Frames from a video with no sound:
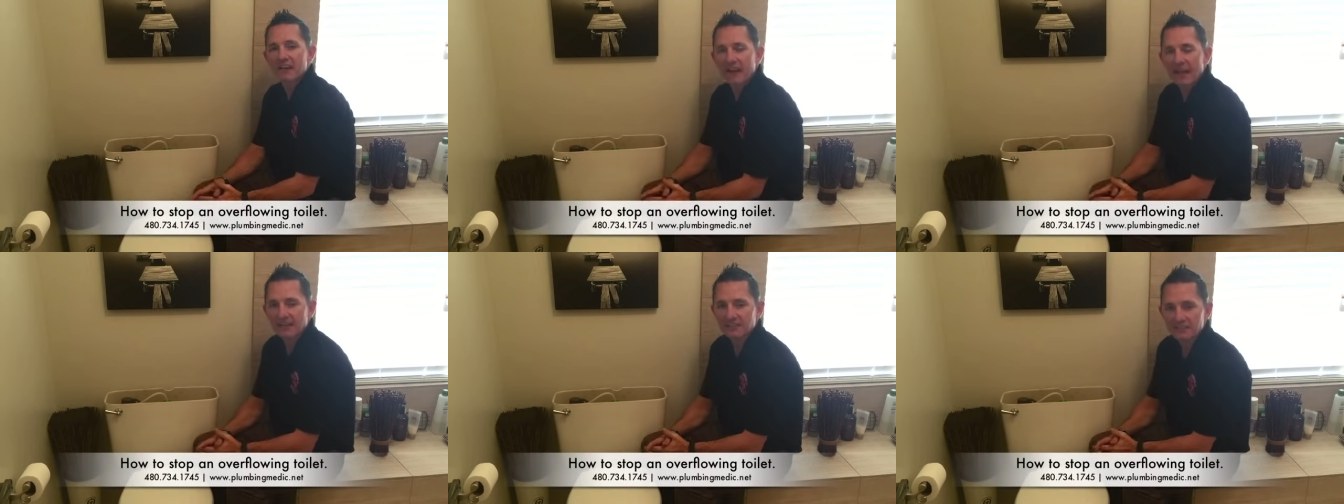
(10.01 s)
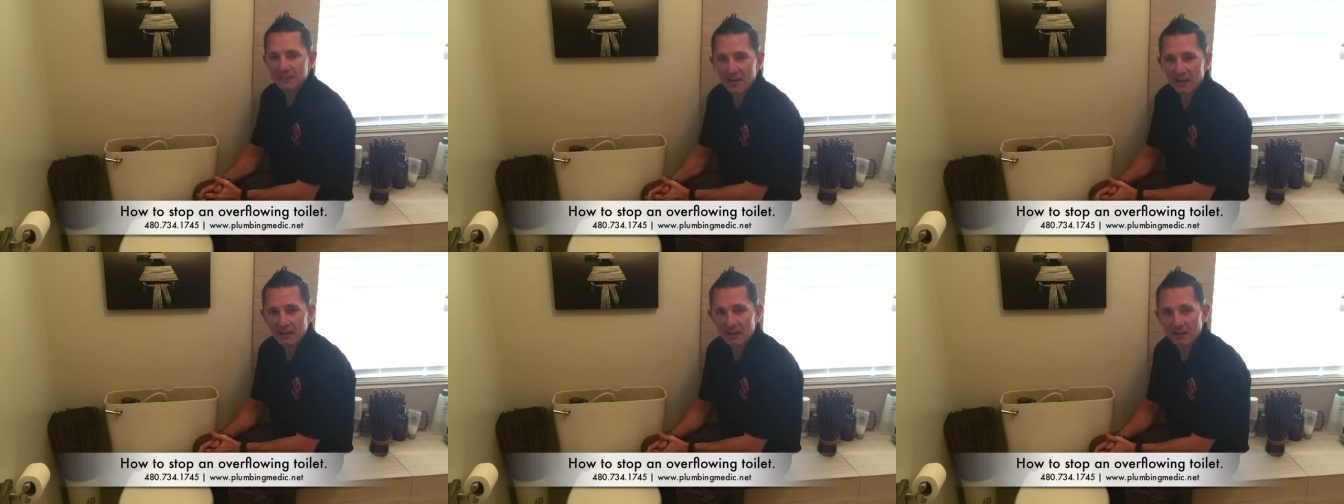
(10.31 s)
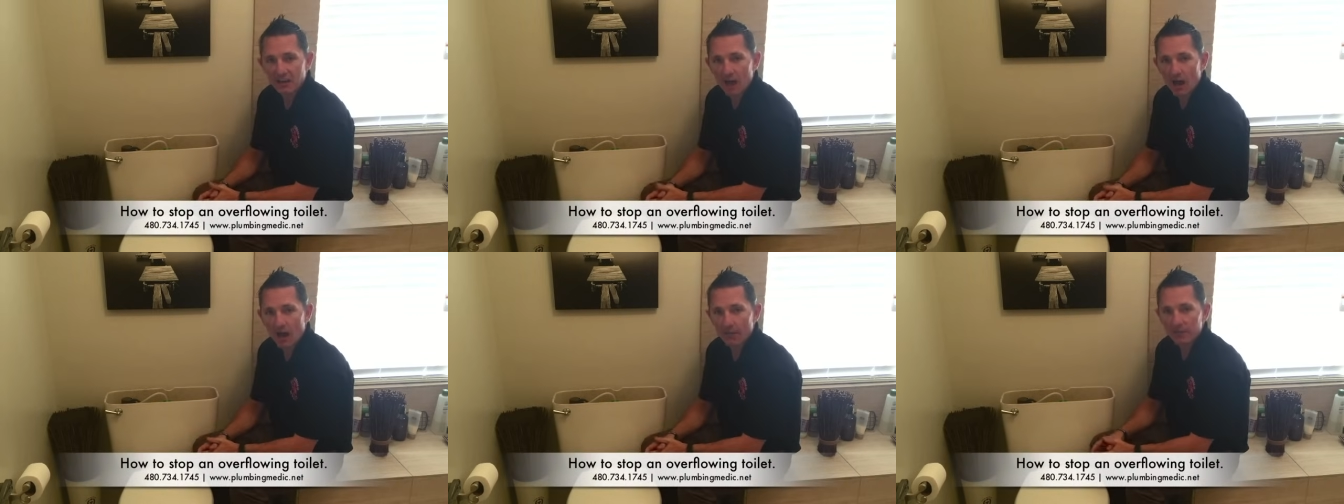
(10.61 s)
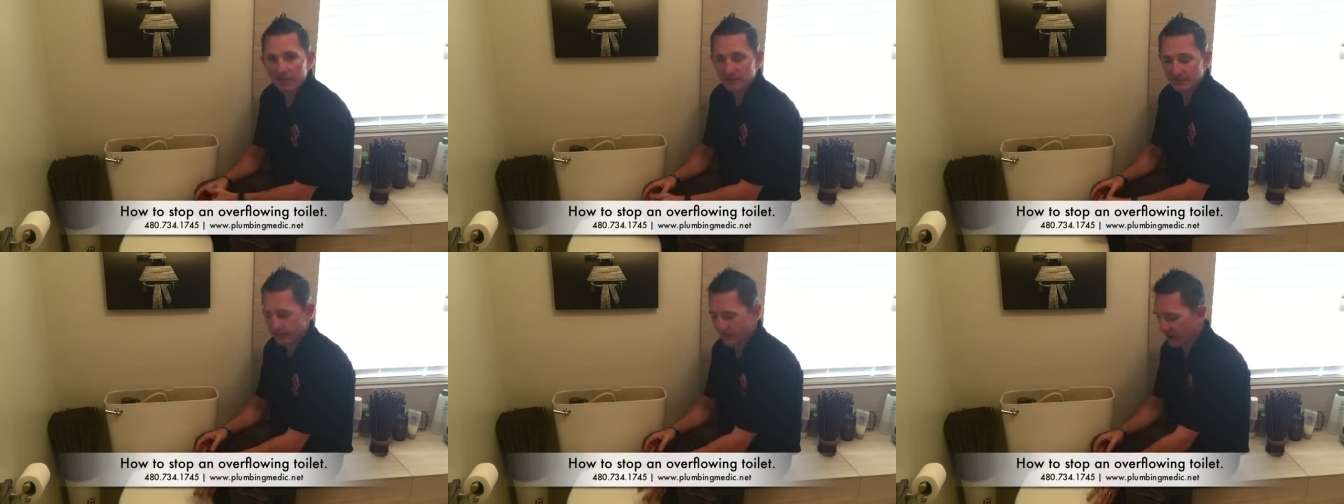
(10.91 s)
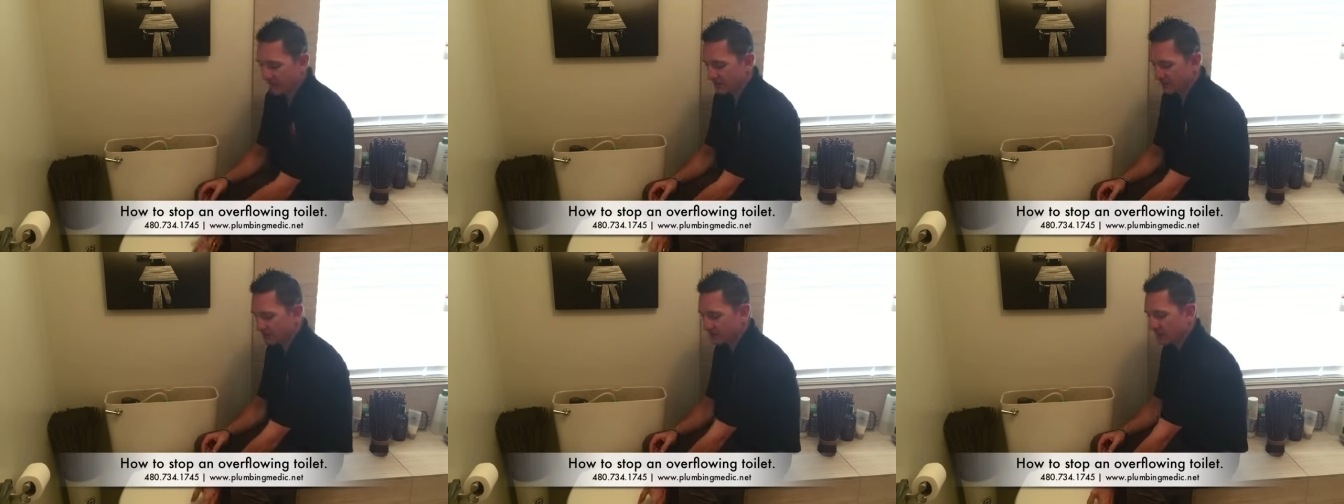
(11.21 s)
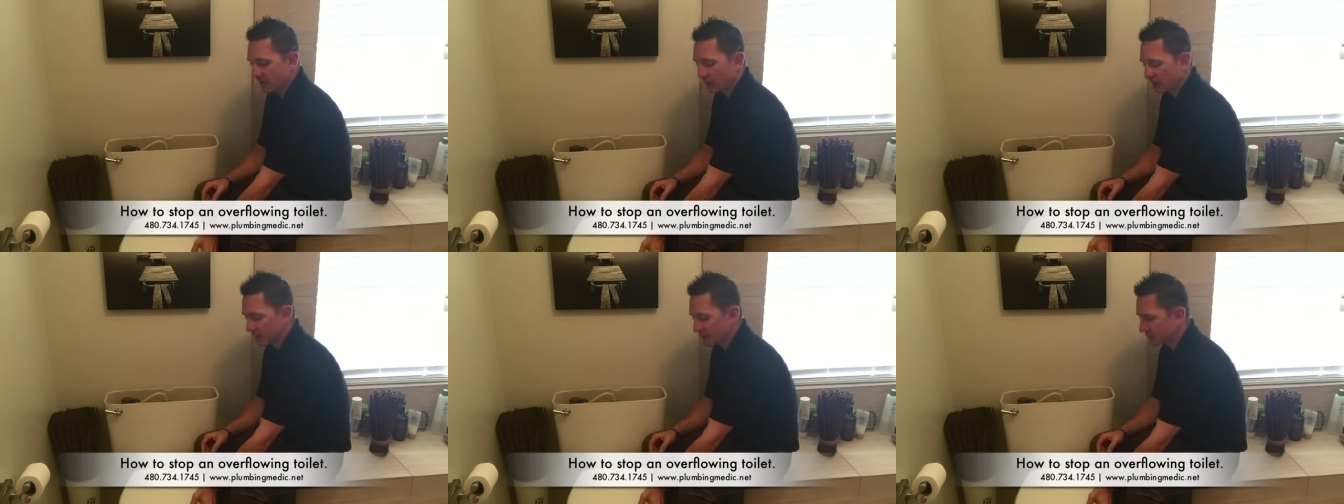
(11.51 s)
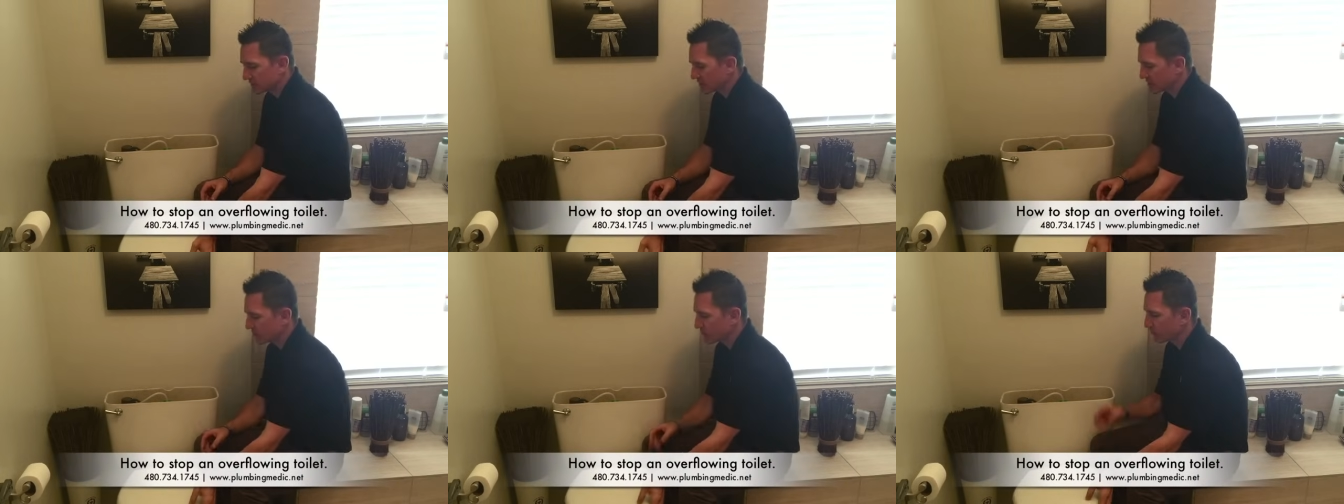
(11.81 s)
It's not uncommon to find yourself in a
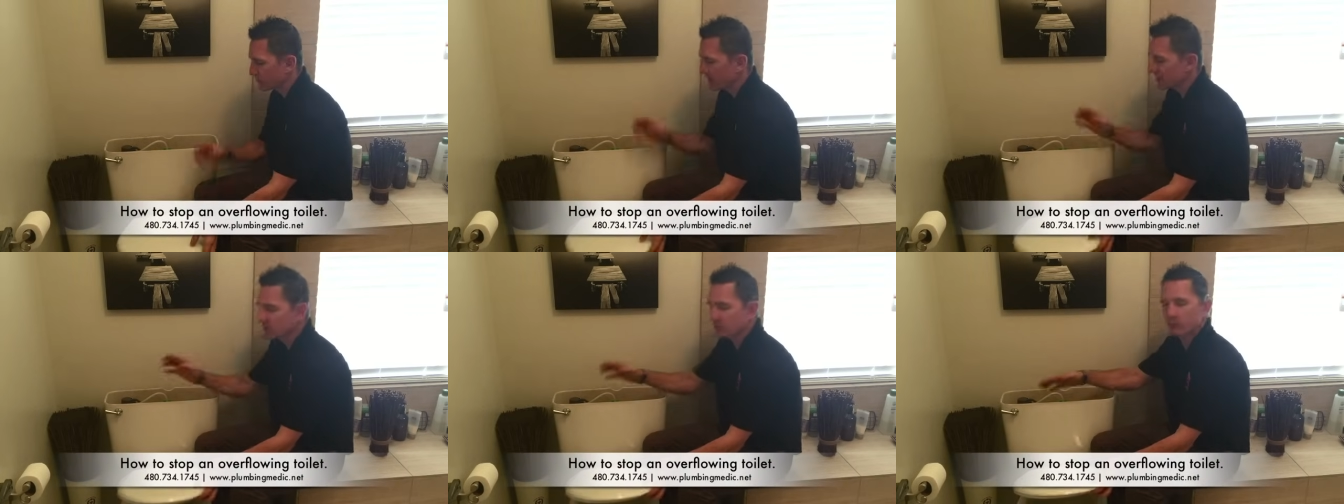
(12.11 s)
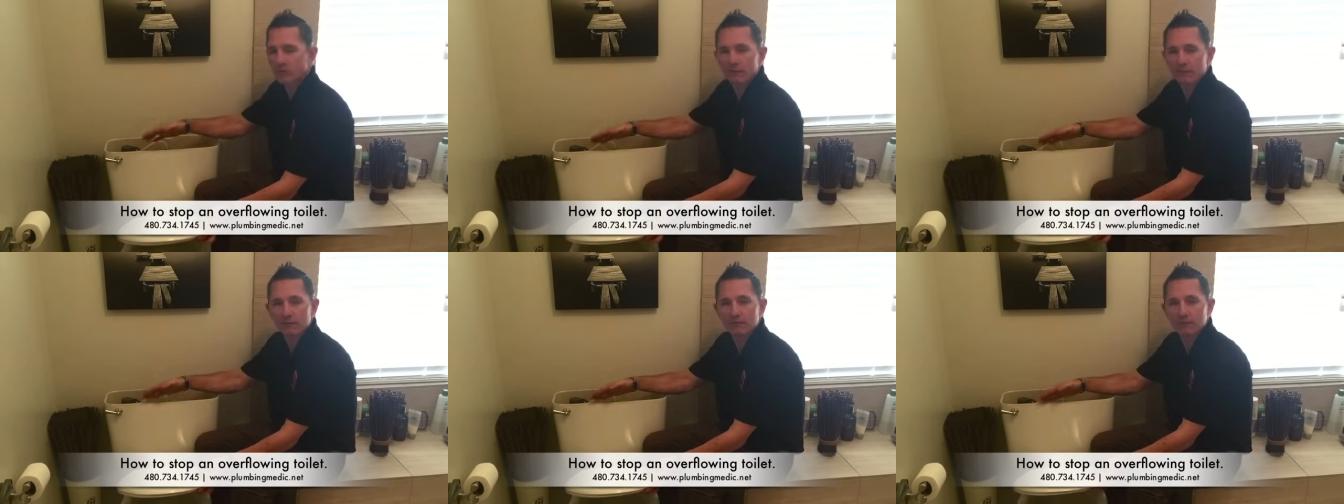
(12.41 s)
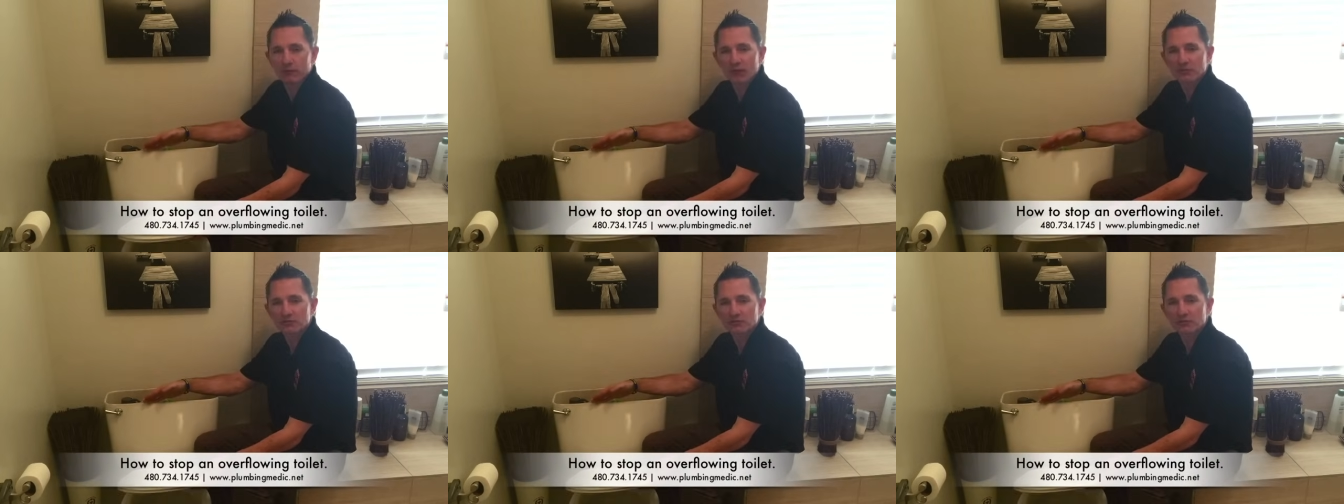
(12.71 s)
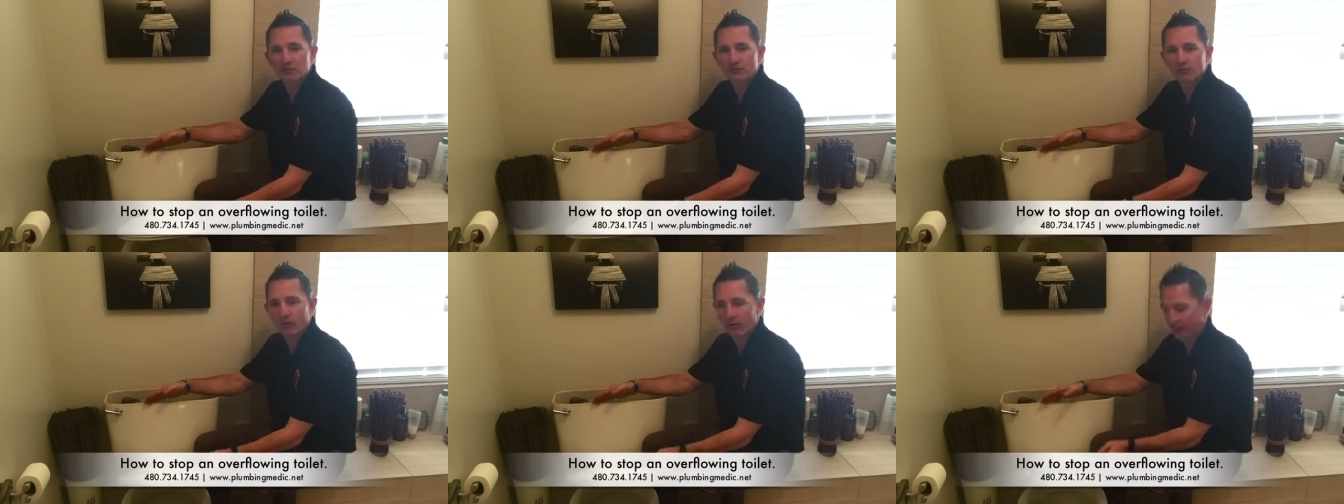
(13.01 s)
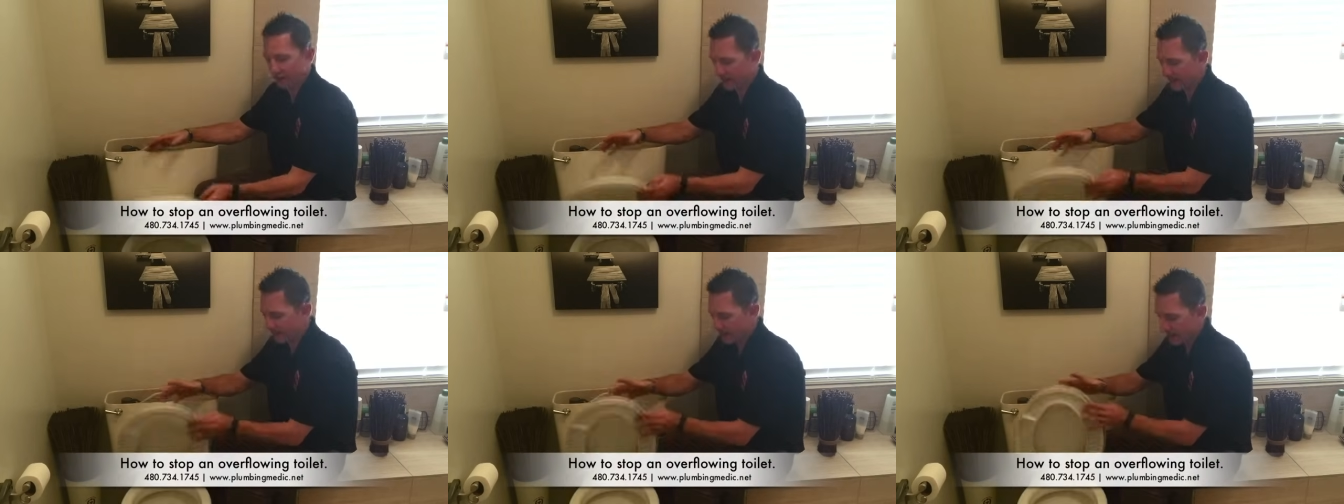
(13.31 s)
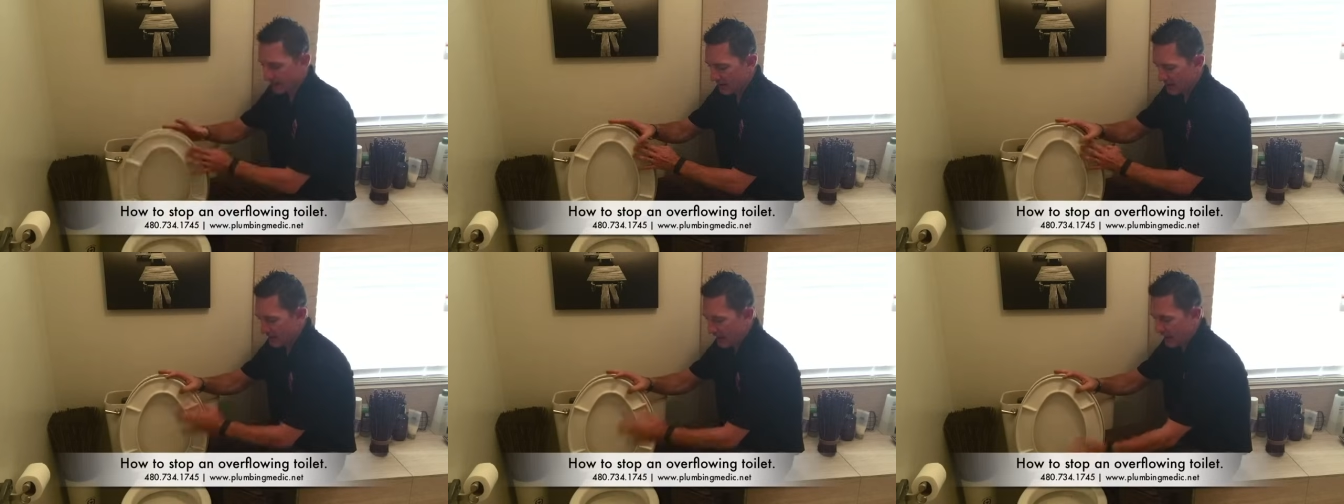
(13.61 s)
situation where you flush the toilet